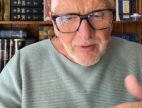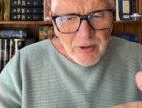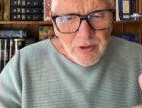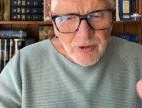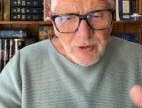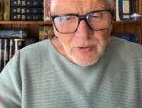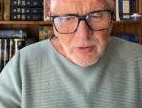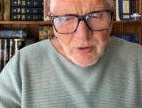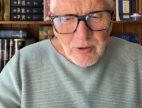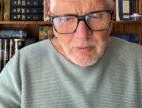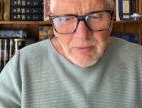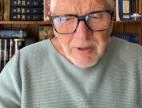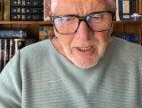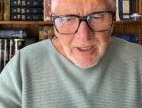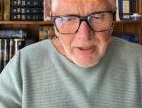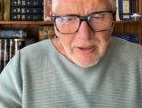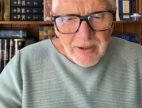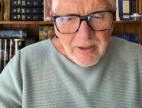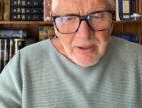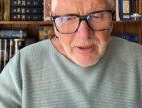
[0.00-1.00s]
The
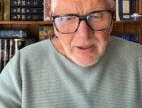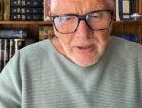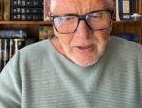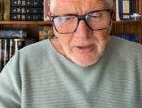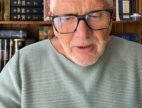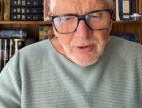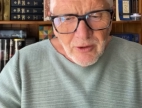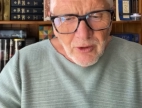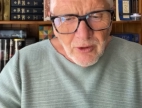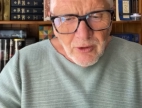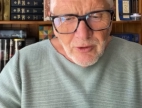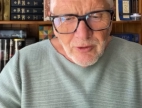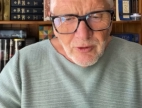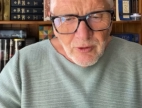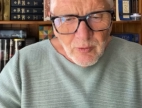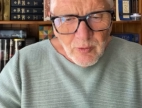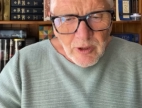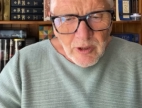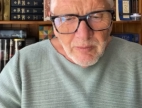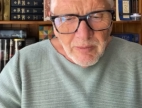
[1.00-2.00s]
Shulamite
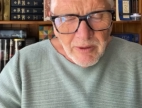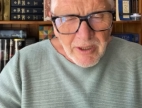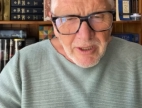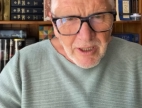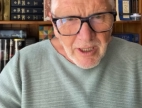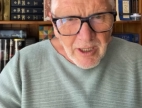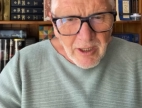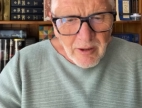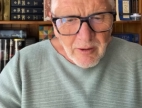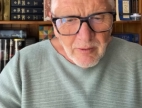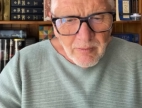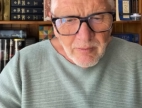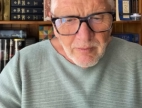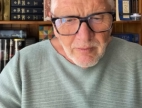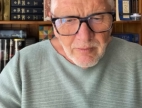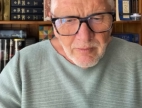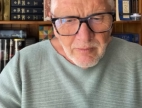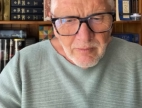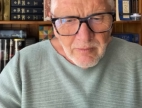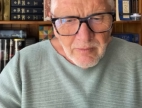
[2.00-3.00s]
knows that we
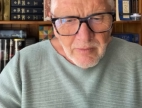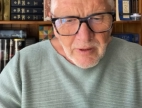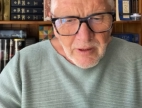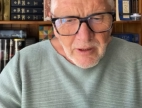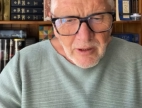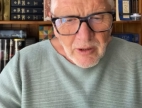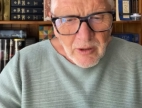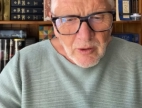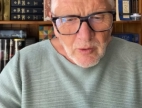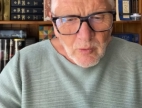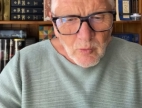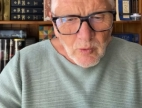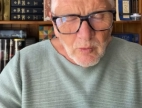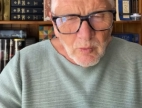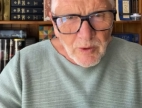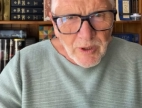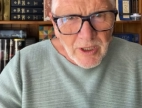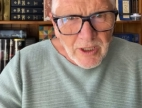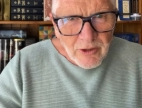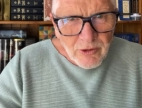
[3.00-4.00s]
become
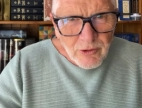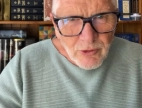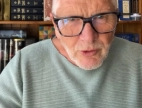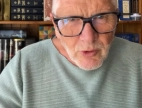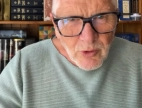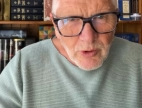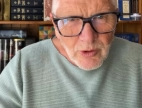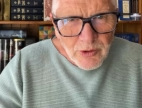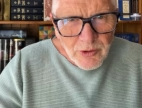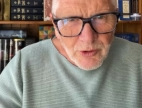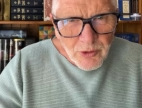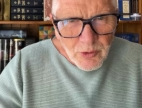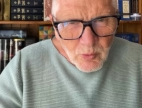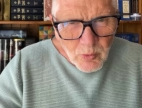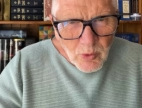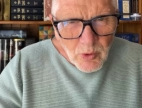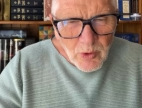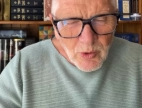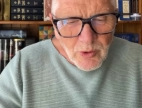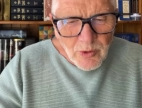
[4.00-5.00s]
what we are drawn
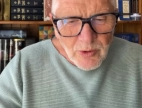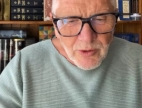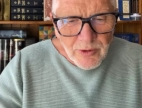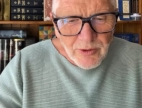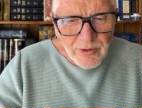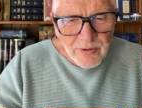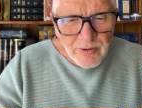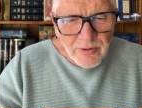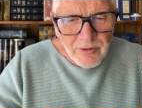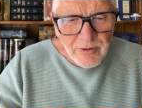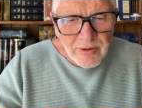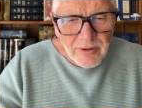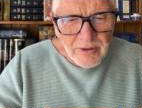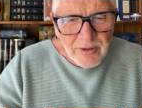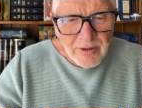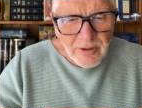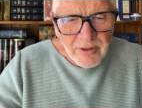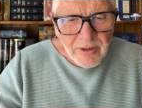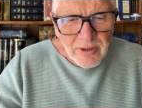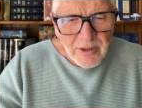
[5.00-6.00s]
towards,
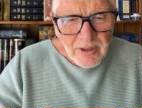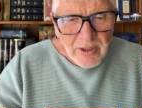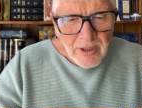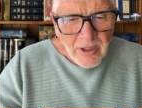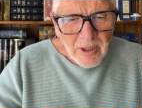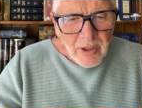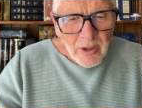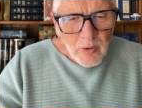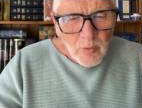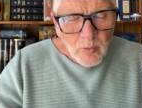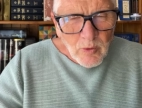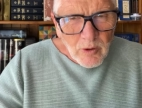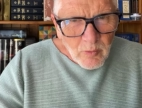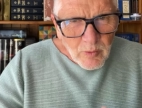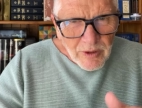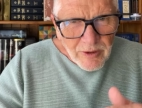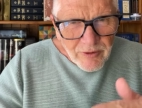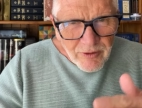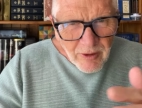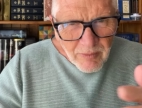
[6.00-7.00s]

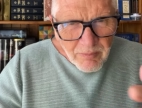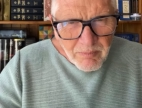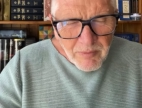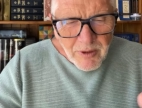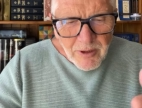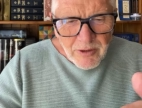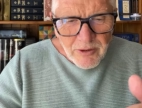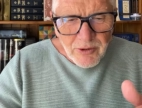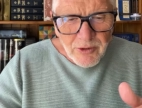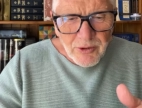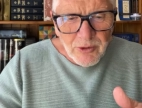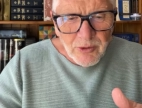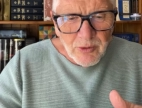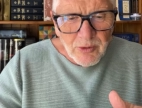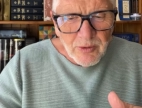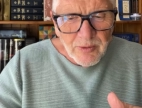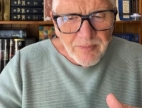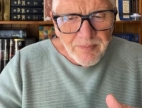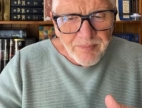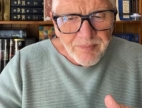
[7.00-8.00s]
what we submit to,
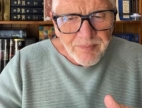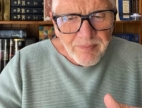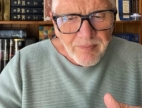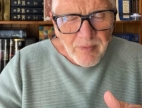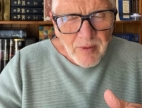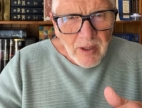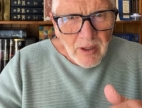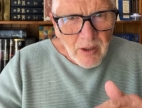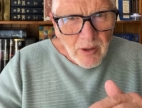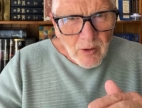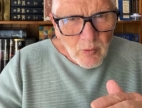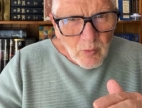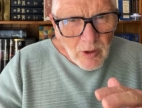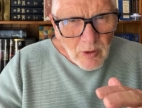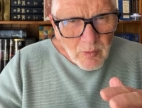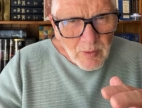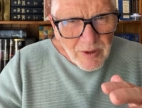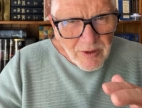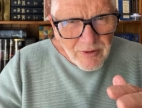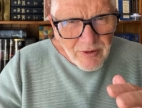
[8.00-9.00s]

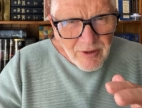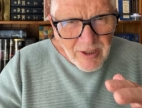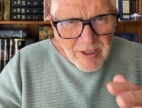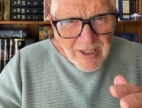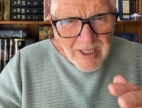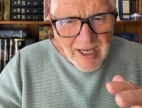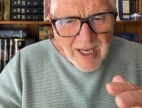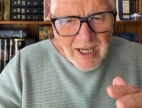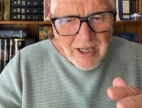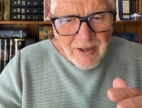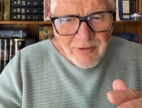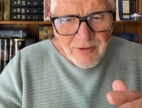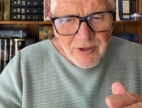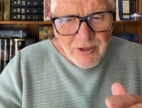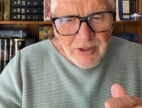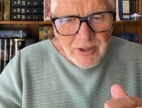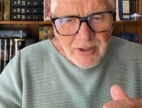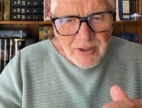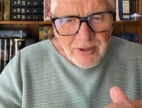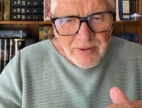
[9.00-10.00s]
what we seek
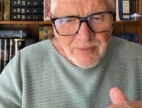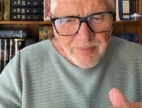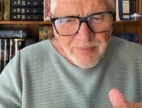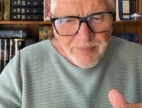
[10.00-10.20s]
after.